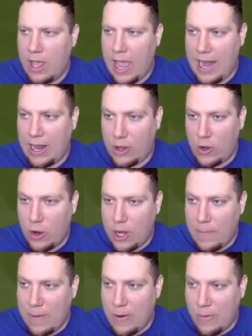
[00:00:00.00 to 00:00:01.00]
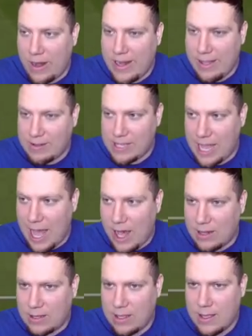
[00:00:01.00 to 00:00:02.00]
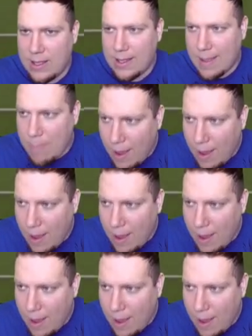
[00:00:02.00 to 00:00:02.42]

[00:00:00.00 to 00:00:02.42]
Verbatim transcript: And it could have been 1-0 to Hull. Come